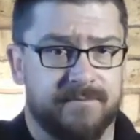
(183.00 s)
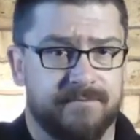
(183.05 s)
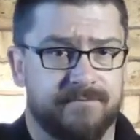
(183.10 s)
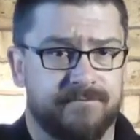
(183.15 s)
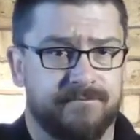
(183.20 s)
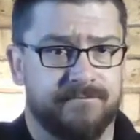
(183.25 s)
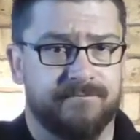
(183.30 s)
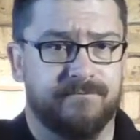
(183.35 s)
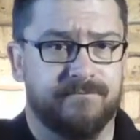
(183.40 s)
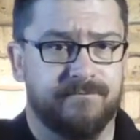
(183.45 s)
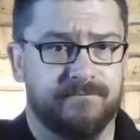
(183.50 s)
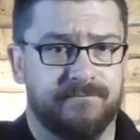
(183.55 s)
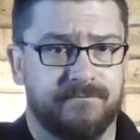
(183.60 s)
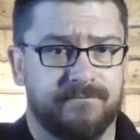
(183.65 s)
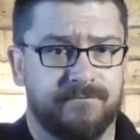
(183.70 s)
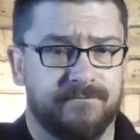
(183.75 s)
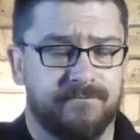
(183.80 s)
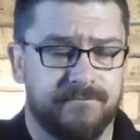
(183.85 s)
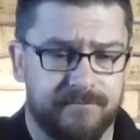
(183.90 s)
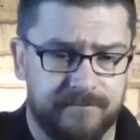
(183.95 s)
session.
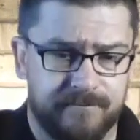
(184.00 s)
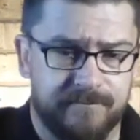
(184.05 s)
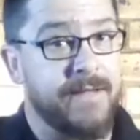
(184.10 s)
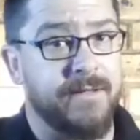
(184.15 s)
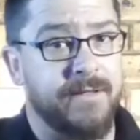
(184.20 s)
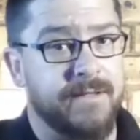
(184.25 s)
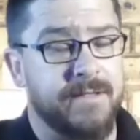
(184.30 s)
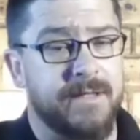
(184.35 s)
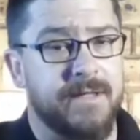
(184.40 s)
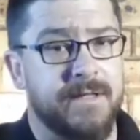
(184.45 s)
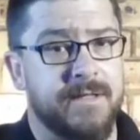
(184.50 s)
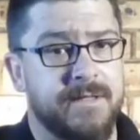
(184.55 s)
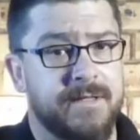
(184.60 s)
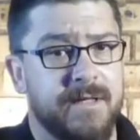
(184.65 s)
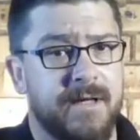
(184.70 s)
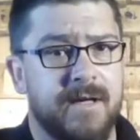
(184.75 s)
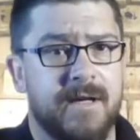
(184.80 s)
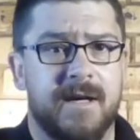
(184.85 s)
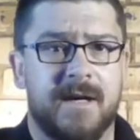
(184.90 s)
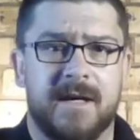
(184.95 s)
The next thing
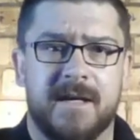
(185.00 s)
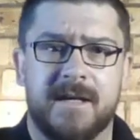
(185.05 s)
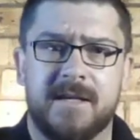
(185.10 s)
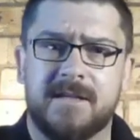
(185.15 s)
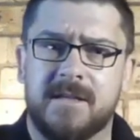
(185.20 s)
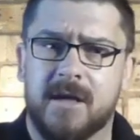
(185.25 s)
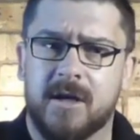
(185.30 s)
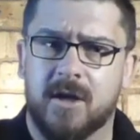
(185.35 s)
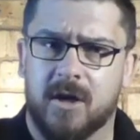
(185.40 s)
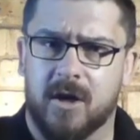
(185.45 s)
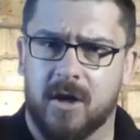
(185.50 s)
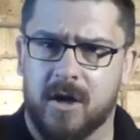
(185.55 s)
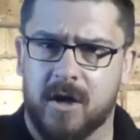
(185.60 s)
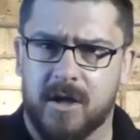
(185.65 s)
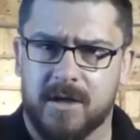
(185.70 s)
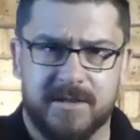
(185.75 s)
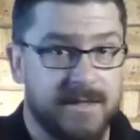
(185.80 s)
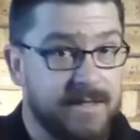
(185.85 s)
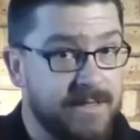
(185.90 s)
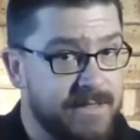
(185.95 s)
to consider is
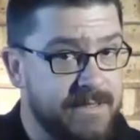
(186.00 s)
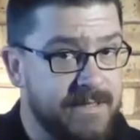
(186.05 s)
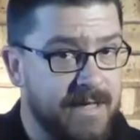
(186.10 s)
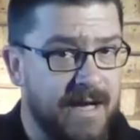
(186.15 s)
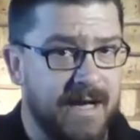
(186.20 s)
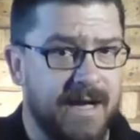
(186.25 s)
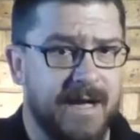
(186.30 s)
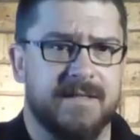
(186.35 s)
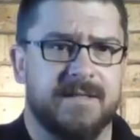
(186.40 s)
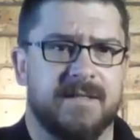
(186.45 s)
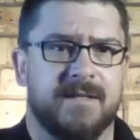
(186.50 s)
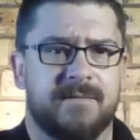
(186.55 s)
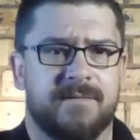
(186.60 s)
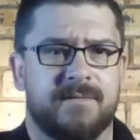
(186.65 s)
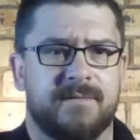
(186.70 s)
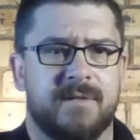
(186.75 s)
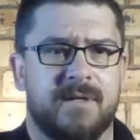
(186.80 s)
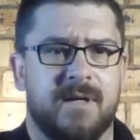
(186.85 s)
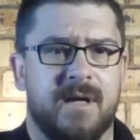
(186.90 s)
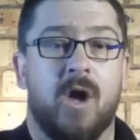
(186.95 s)
class
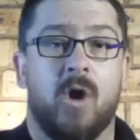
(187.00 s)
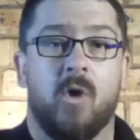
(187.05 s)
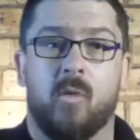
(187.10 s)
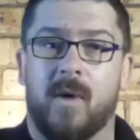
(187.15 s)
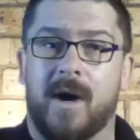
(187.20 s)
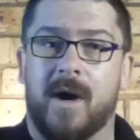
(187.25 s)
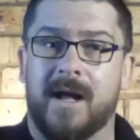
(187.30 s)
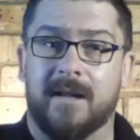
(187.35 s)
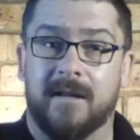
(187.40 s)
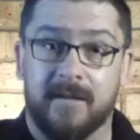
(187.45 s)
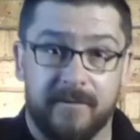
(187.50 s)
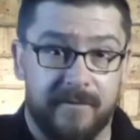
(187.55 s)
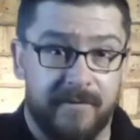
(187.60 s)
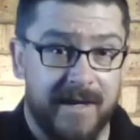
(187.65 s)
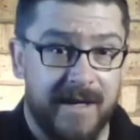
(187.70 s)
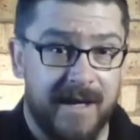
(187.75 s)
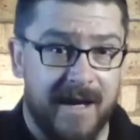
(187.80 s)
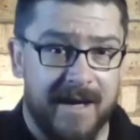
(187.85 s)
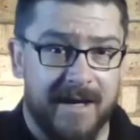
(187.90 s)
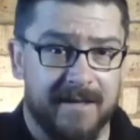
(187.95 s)
size.
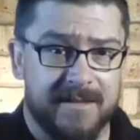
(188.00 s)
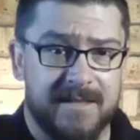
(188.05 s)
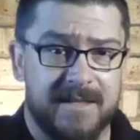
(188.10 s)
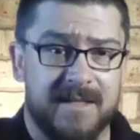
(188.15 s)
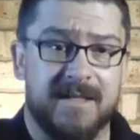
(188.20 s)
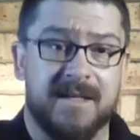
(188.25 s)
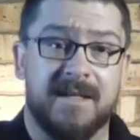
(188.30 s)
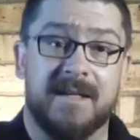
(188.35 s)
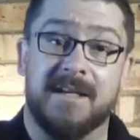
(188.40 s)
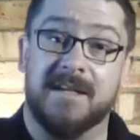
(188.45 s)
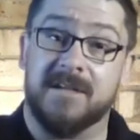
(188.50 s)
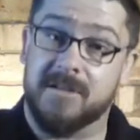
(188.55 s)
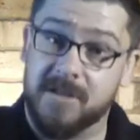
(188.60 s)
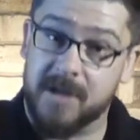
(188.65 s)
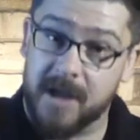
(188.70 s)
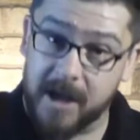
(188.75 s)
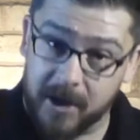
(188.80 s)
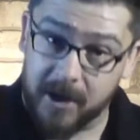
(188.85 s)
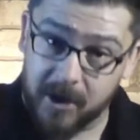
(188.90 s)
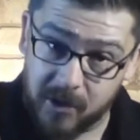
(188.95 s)
While VILT
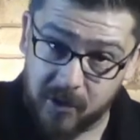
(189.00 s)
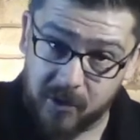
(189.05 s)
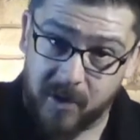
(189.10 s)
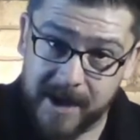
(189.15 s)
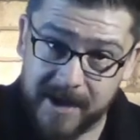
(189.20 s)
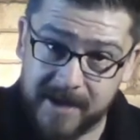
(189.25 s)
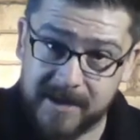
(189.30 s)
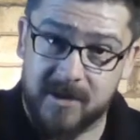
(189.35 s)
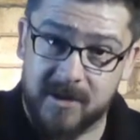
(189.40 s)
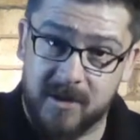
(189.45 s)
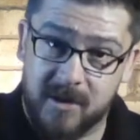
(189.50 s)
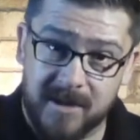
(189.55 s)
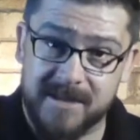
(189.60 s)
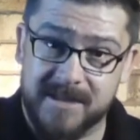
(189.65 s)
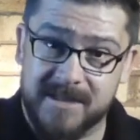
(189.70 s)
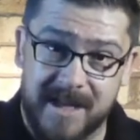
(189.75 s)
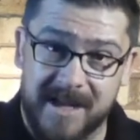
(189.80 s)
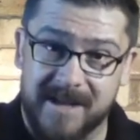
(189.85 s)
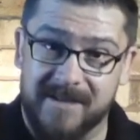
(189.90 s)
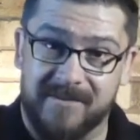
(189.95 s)
is a
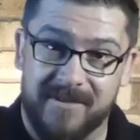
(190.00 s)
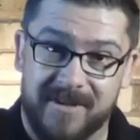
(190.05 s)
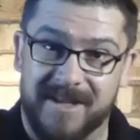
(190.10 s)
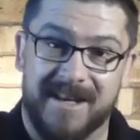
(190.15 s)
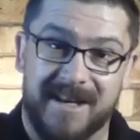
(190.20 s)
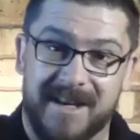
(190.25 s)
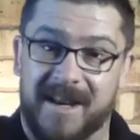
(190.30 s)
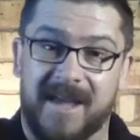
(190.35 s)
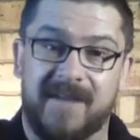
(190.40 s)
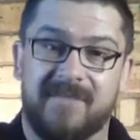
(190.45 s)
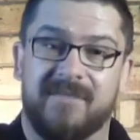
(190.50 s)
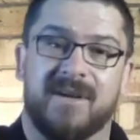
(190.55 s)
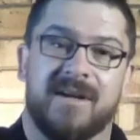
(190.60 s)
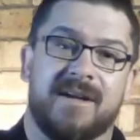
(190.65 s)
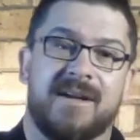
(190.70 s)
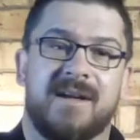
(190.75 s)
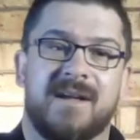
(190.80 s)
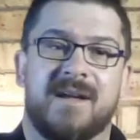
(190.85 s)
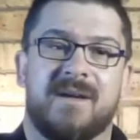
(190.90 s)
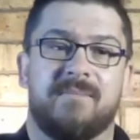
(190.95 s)
great cost-saving
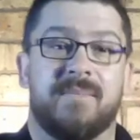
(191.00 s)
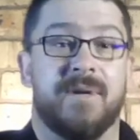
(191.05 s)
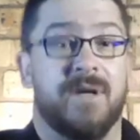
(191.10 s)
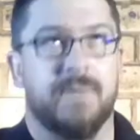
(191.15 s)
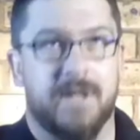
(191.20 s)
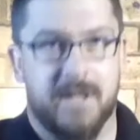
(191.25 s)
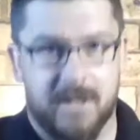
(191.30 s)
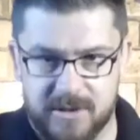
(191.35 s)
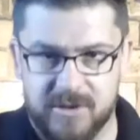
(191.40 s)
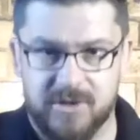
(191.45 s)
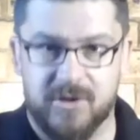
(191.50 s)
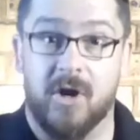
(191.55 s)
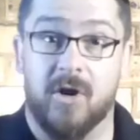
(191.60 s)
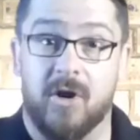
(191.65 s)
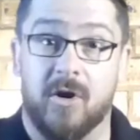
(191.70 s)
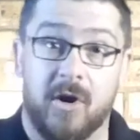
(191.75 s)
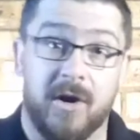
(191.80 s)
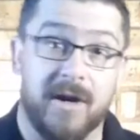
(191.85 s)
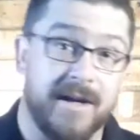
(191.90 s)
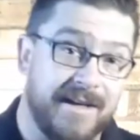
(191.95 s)
endeavor
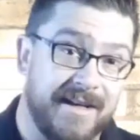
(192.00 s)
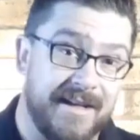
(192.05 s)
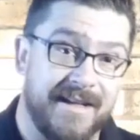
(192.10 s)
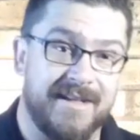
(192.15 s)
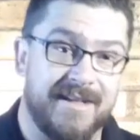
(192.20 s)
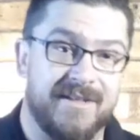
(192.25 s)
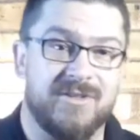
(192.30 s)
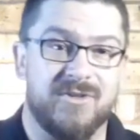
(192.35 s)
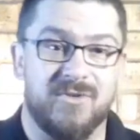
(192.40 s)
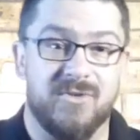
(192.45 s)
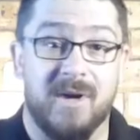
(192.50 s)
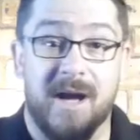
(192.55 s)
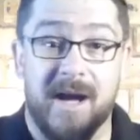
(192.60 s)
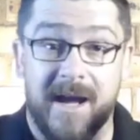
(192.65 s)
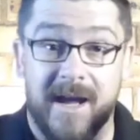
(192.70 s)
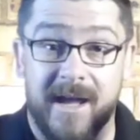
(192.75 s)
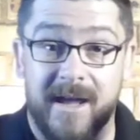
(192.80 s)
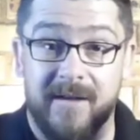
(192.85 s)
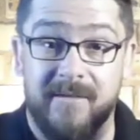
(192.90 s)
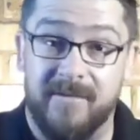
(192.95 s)
because you no longer need
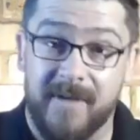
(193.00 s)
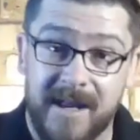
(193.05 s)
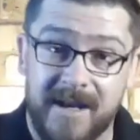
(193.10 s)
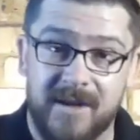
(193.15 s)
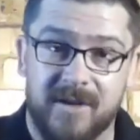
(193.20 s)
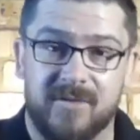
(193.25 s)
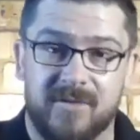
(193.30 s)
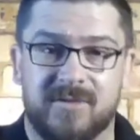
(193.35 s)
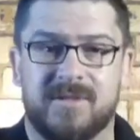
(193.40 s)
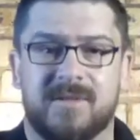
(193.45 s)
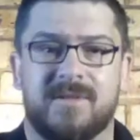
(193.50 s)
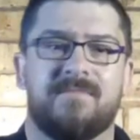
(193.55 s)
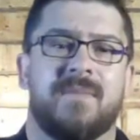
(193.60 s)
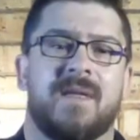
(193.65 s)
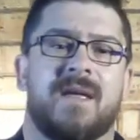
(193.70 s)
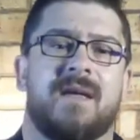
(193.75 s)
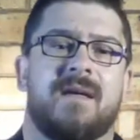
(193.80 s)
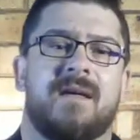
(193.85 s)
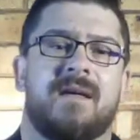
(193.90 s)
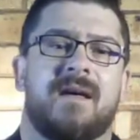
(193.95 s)
to hire
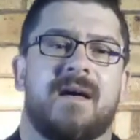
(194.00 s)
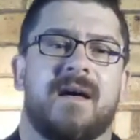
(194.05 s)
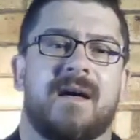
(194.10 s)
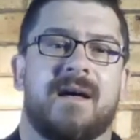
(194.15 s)
venues,